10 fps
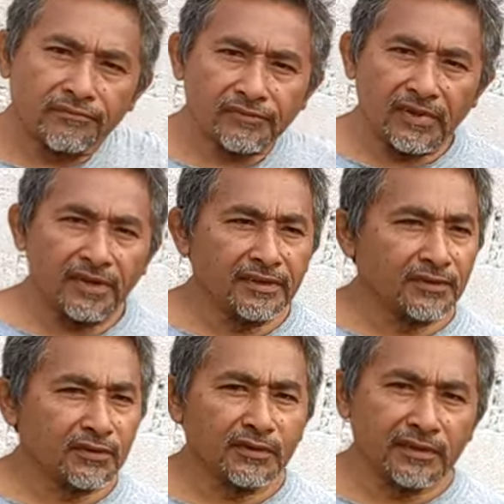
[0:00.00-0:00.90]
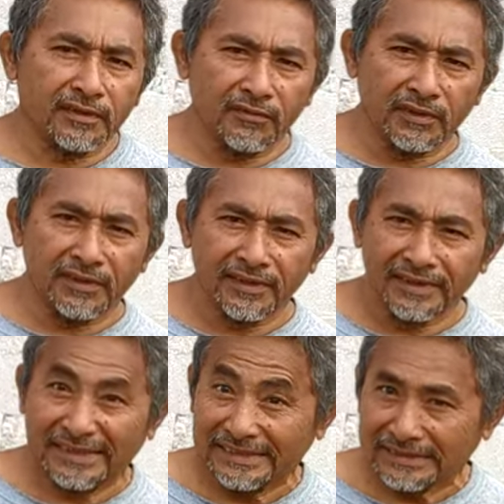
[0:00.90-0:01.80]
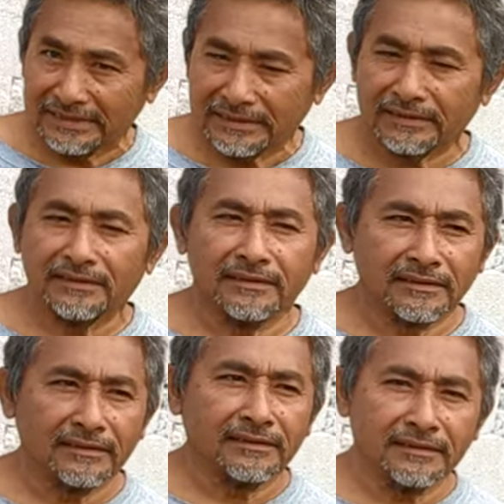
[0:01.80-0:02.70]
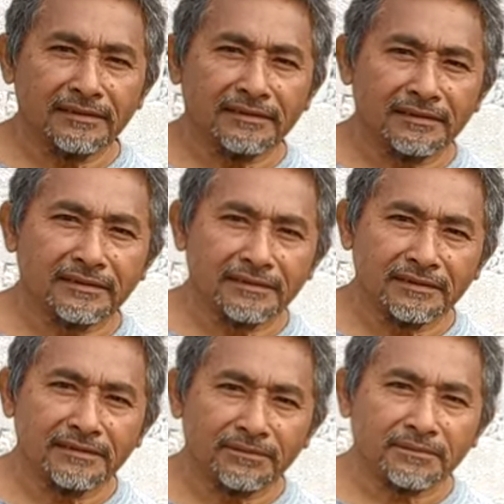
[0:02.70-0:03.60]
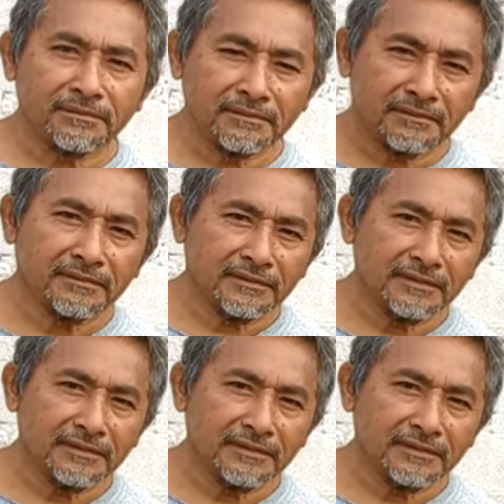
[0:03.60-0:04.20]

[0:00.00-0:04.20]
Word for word: El Jefe here, to Maestro Victor. He's going to do that for us.